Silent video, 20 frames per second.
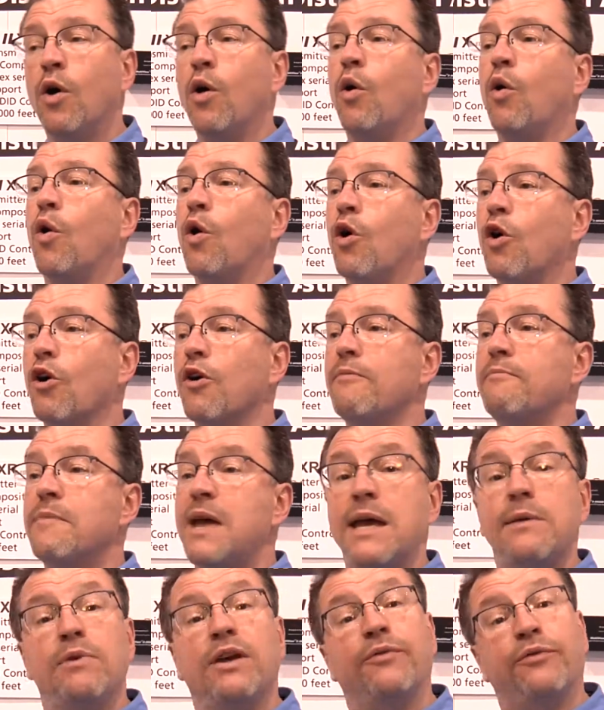or
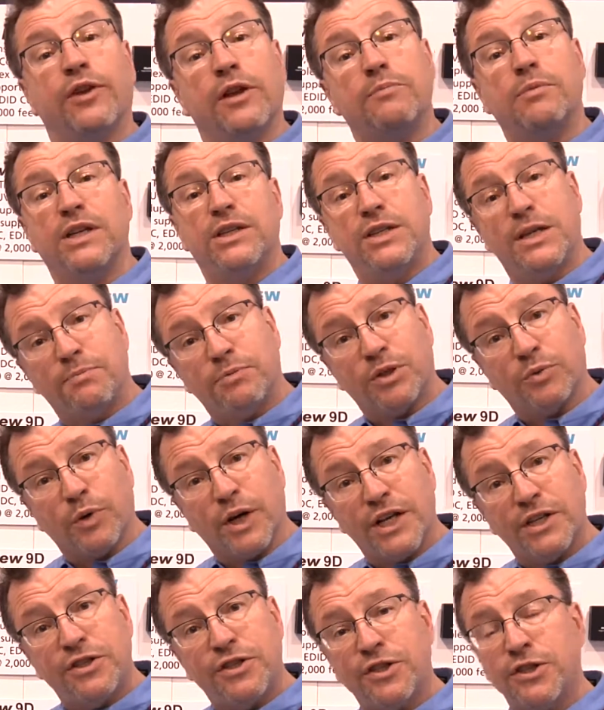maybe flip a dip
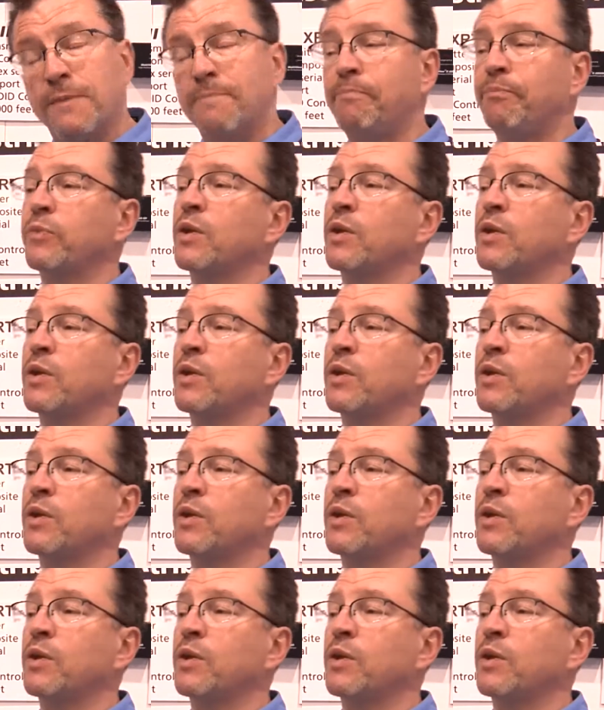switch.